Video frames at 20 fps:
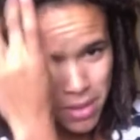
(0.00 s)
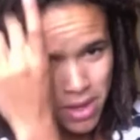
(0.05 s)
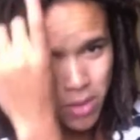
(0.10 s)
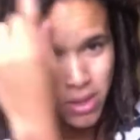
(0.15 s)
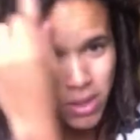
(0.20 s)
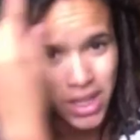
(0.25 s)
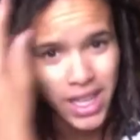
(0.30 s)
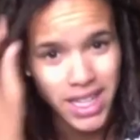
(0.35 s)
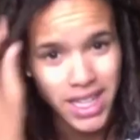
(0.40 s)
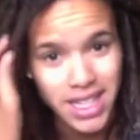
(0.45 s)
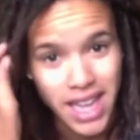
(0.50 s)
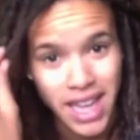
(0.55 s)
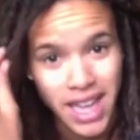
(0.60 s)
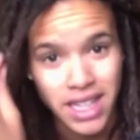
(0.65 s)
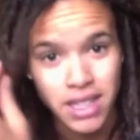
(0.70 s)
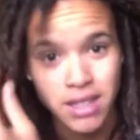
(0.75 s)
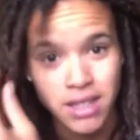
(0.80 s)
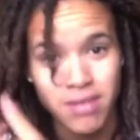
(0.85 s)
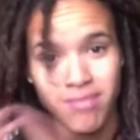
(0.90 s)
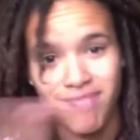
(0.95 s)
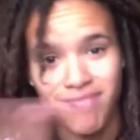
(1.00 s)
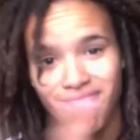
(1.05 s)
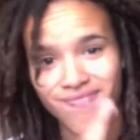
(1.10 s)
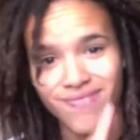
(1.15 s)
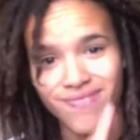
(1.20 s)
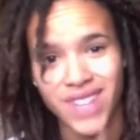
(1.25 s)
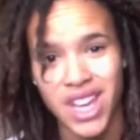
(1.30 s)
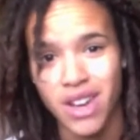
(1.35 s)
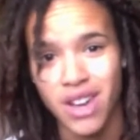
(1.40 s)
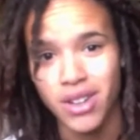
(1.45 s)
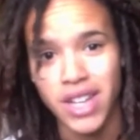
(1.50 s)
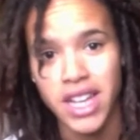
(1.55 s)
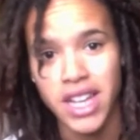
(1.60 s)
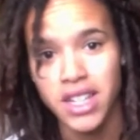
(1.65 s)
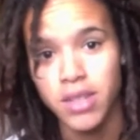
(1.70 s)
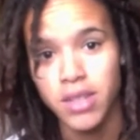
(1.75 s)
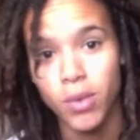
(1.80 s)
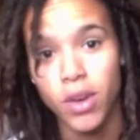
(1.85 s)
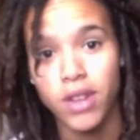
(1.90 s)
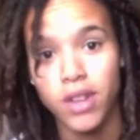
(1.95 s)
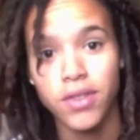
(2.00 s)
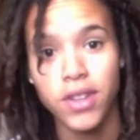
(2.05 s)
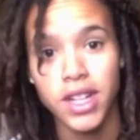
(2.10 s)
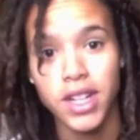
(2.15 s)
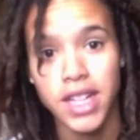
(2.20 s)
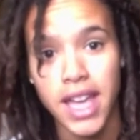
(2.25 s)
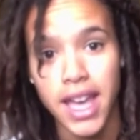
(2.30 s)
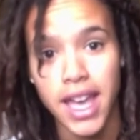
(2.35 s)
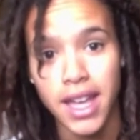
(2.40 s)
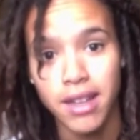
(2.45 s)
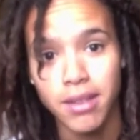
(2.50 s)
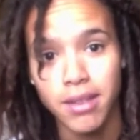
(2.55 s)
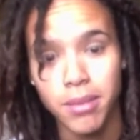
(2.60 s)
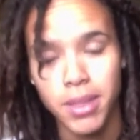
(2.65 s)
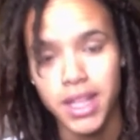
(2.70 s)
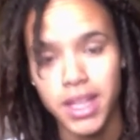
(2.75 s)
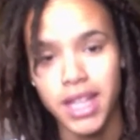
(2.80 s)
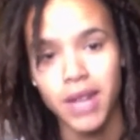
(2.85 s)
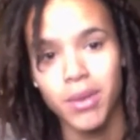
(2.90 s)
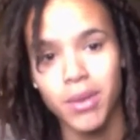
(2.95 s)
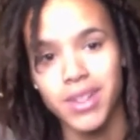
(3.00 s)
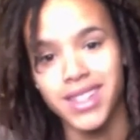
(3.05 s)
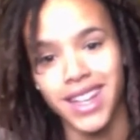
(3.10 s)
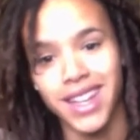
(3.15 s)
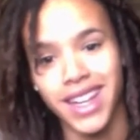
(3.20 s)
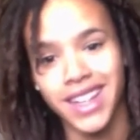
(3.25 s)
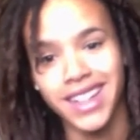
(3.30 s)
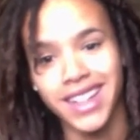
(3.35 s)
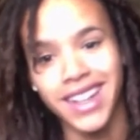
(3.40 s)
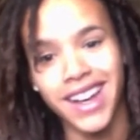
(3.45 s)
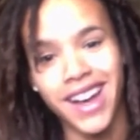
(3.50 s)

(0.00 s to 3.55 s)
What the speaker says: it would like tighten. No, it worked for a day, but then it was done.